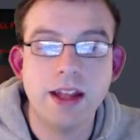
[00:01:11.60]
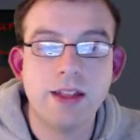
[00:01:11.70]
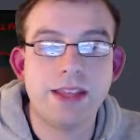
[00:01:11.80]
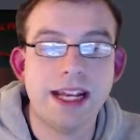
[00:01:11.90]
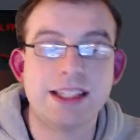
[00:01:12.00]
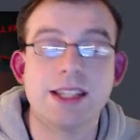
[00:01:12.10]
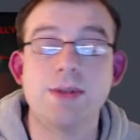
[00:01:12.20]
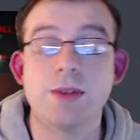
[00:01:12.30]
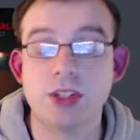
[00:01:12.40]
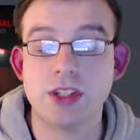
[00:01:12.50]
that's as
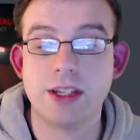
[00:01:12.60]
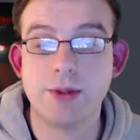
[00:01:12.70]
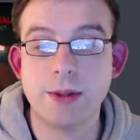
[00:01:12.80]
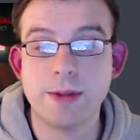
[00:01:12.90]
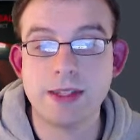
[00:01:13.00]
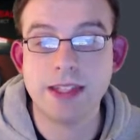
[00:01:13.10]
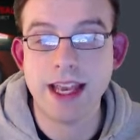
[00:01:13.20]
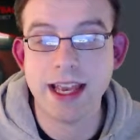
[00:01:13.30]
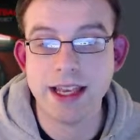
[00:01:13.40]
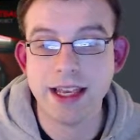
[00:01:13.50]
much as I would be able to say.